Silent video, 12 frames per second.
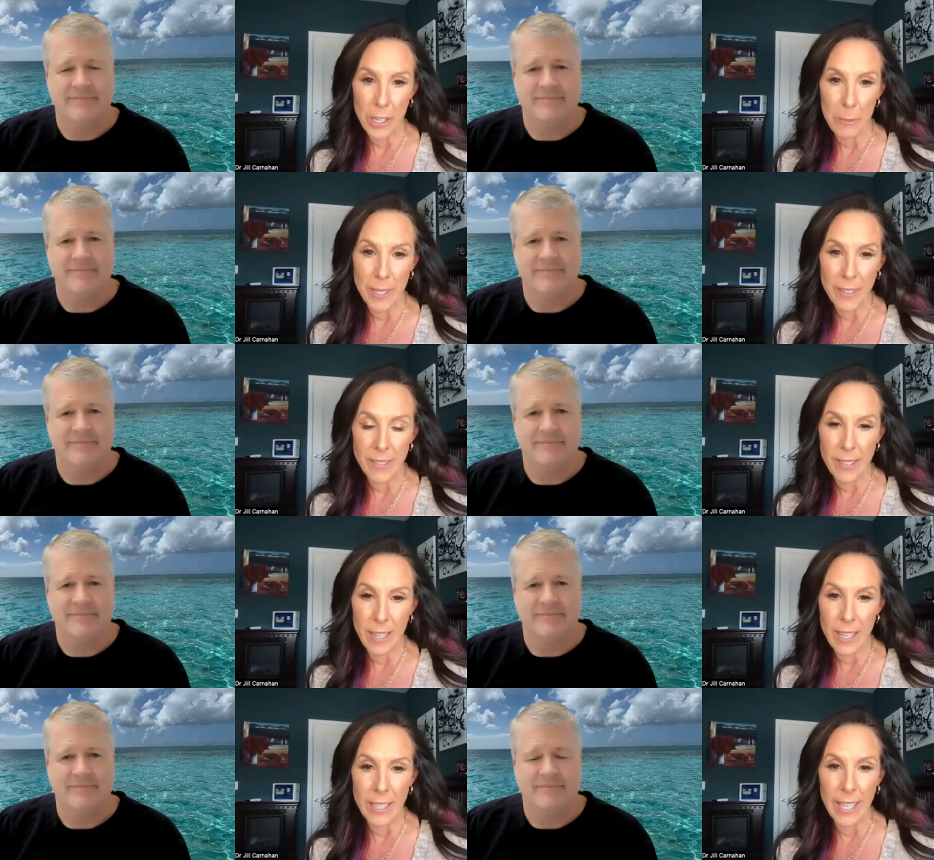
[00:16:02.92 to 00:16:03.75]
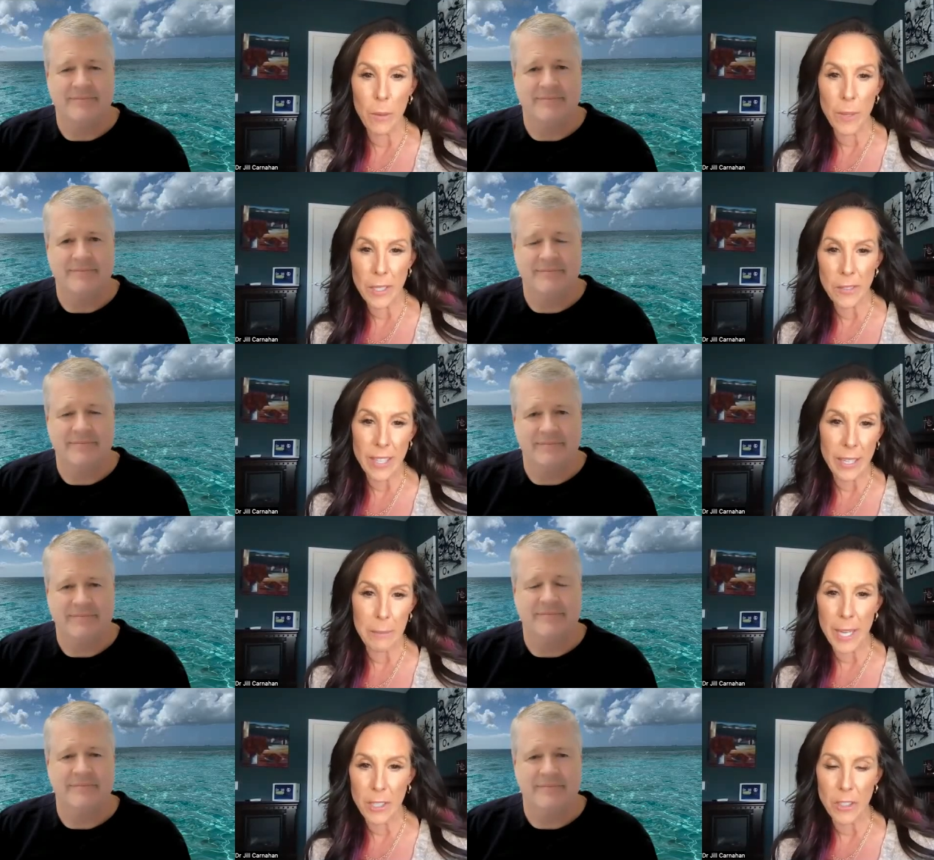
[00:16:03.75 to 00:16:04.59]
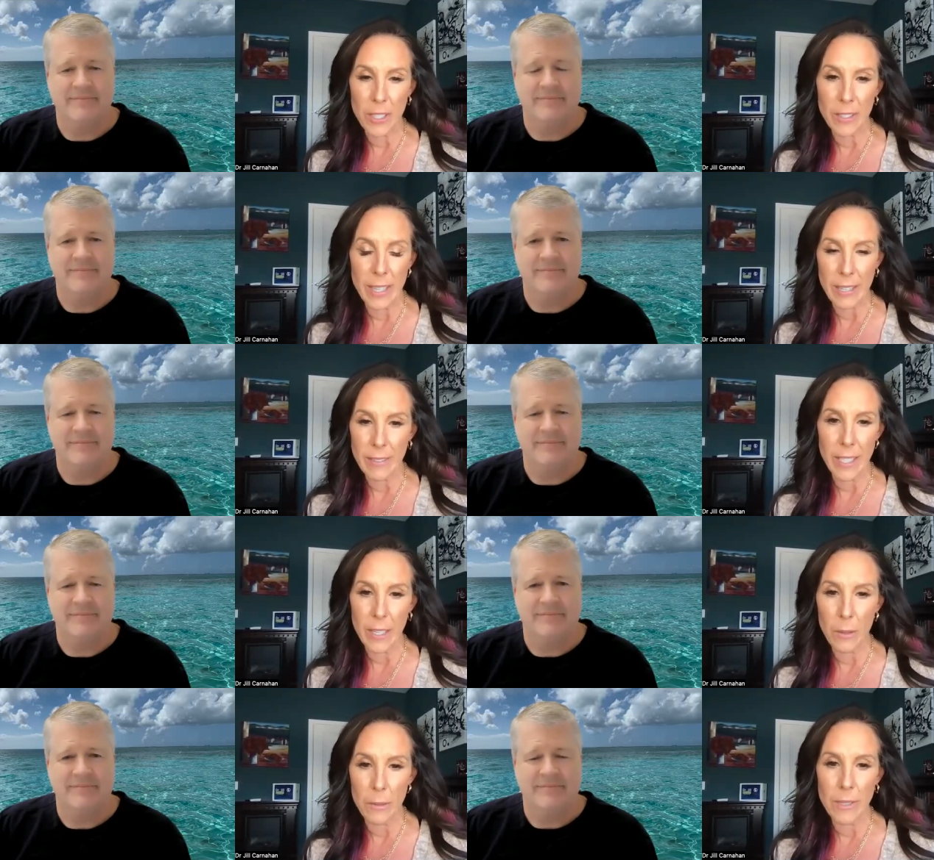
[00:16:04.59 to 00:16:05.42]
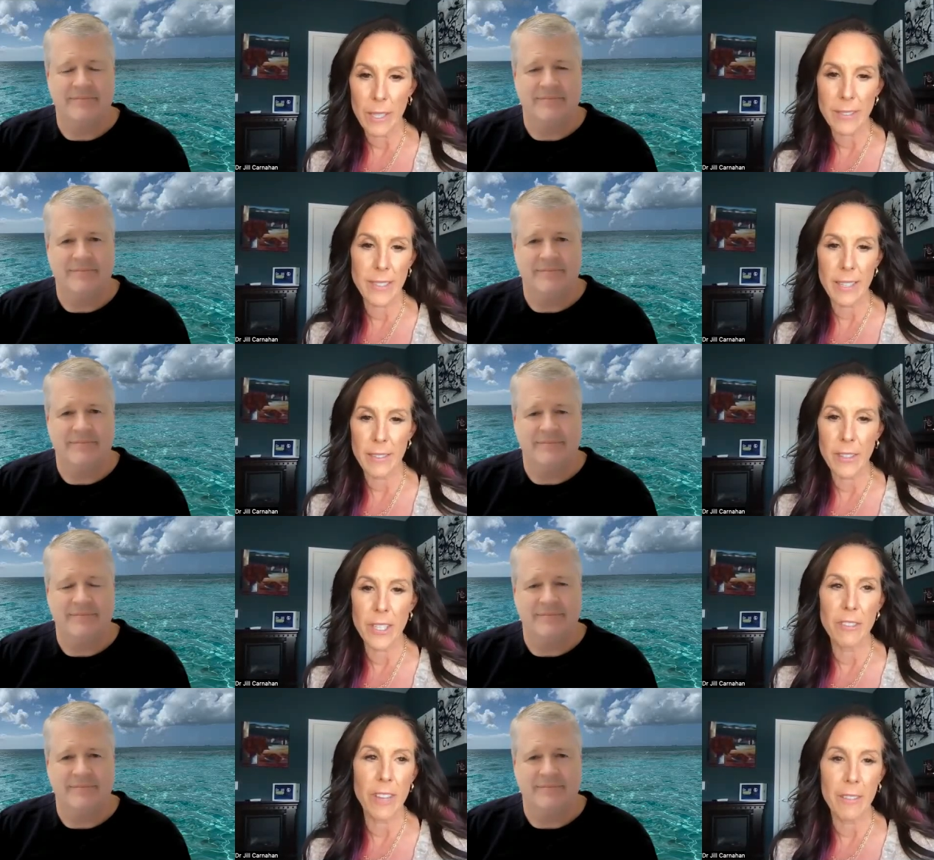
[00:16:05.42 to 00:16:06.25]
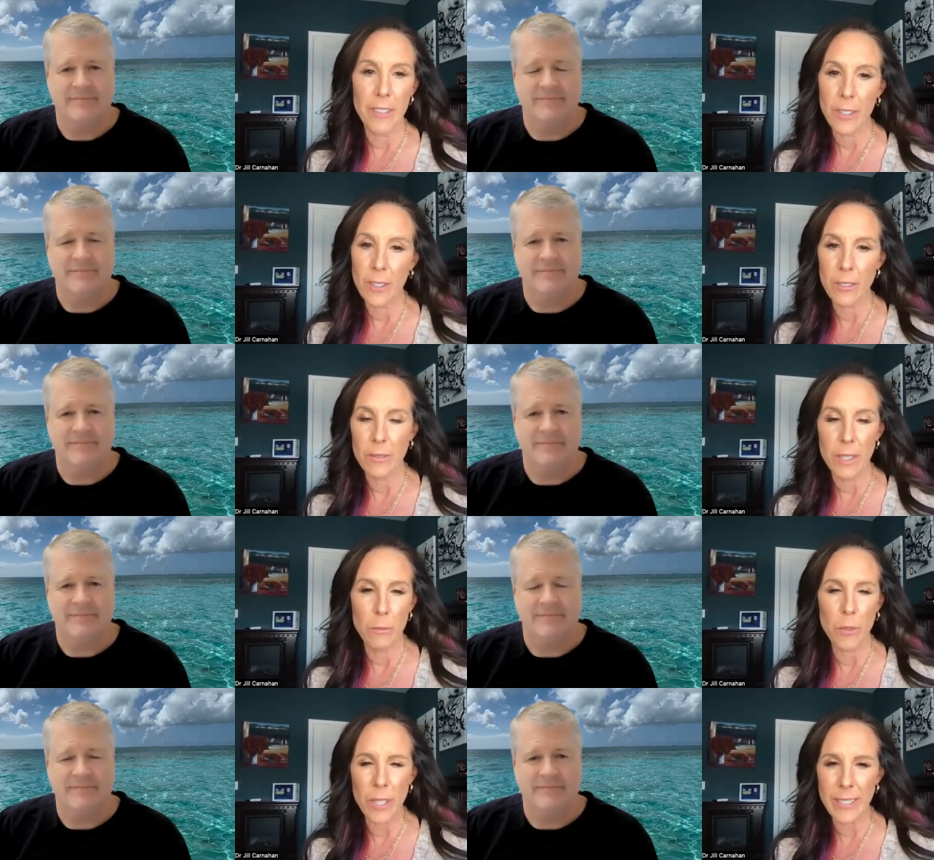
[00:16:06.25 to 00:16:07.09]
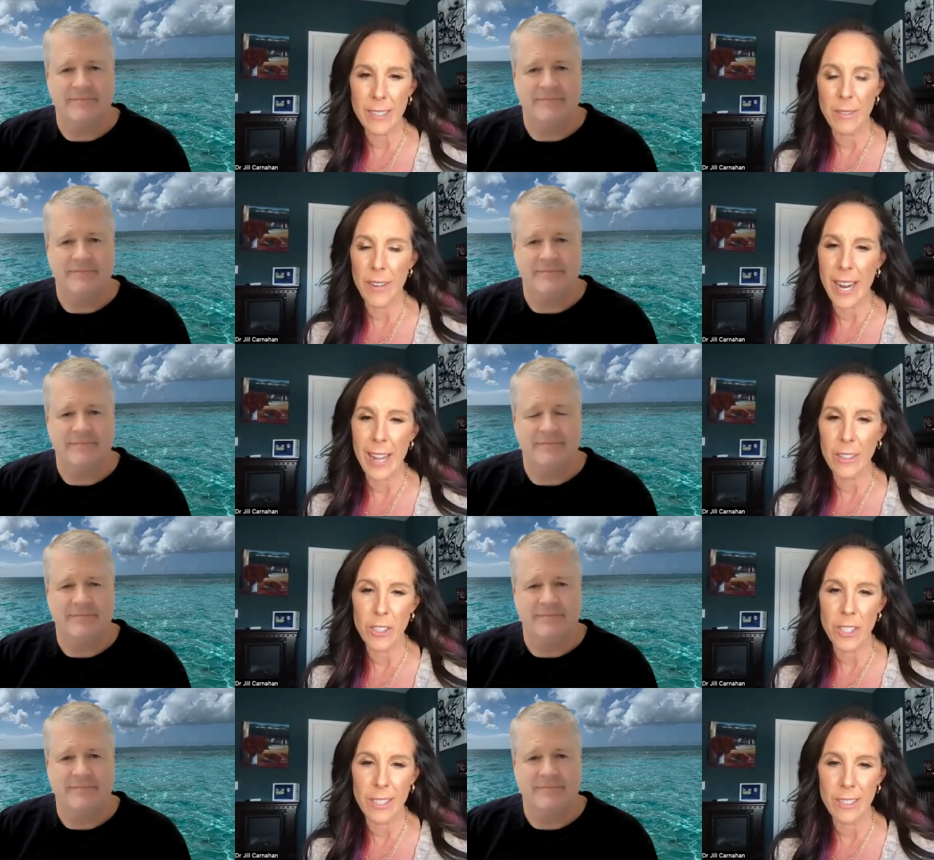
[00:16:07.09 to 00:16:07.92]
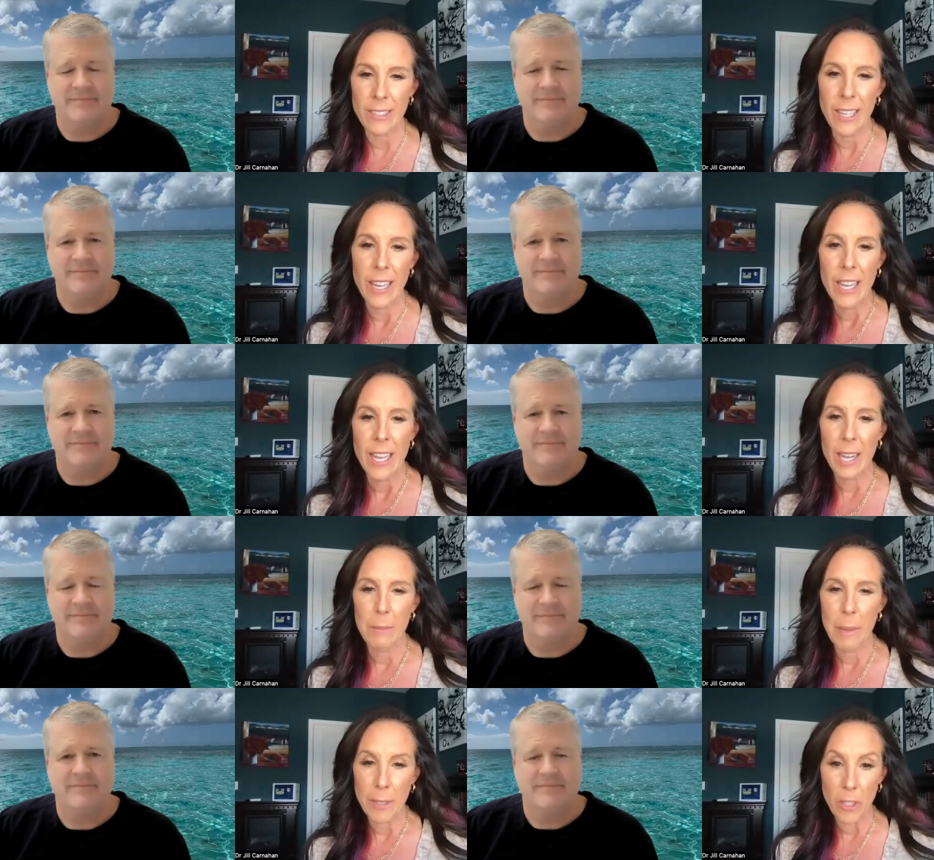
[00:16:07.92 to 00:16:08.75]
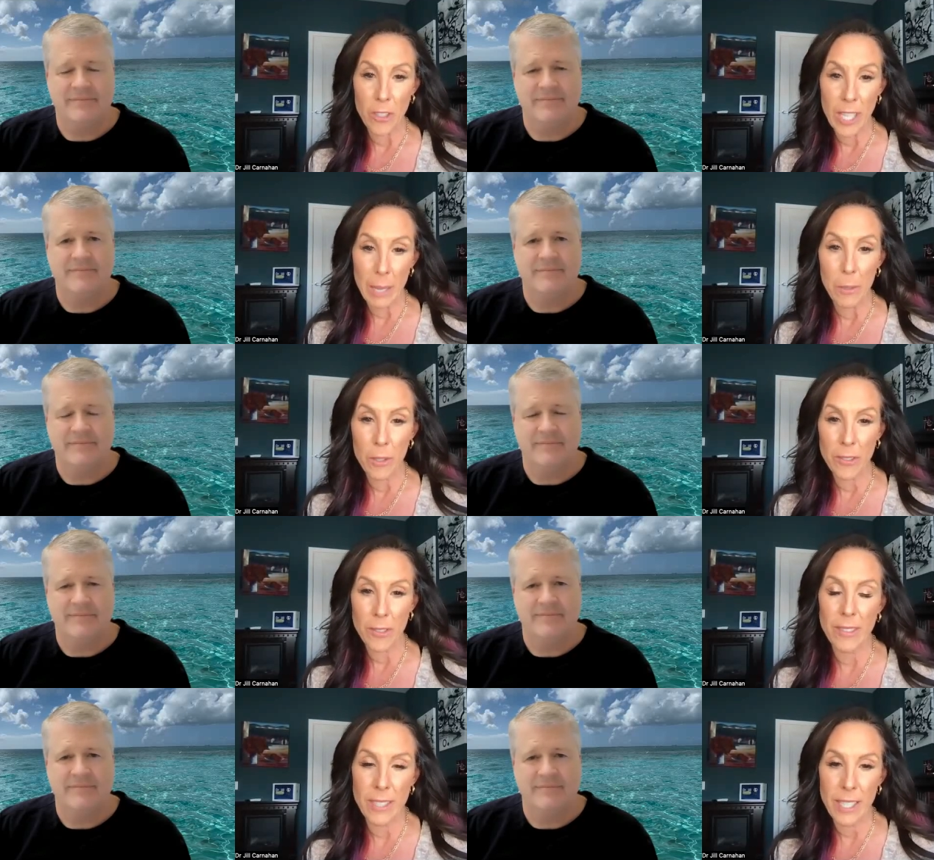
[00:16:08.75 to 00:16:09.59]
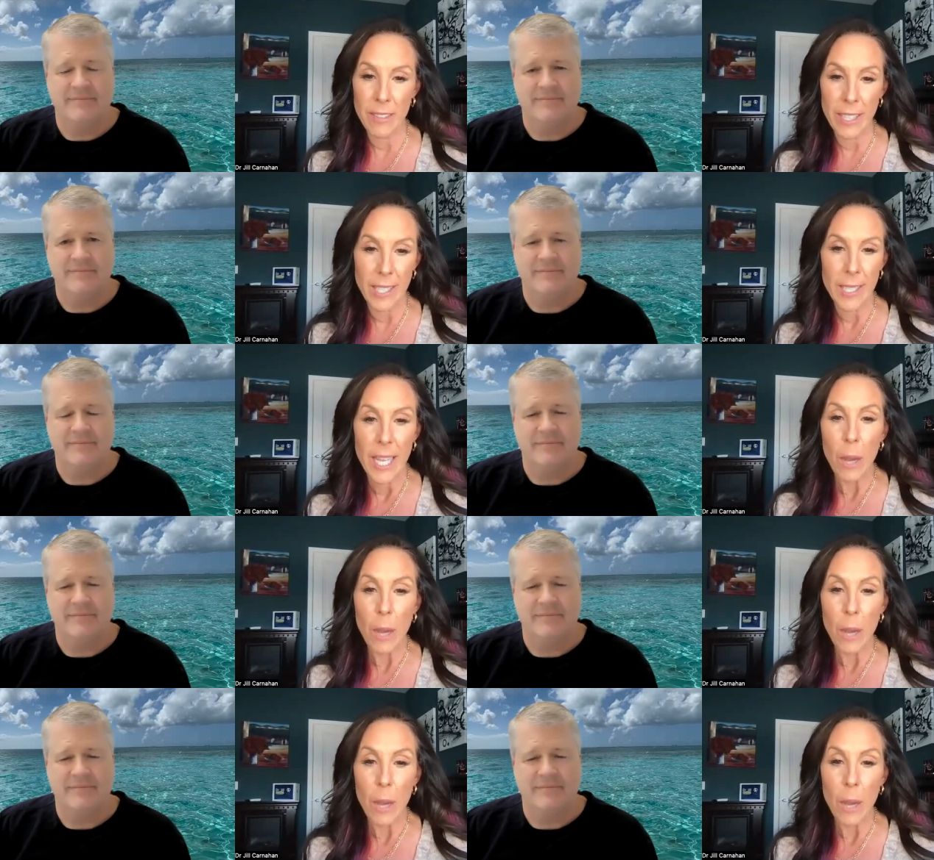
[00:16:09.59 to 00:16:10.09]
Speaker 1: therapies, uh, like when you say a patient that, you know, let's say 35 year old, really severe allergies, uh, maybe a little chemical sensitivity,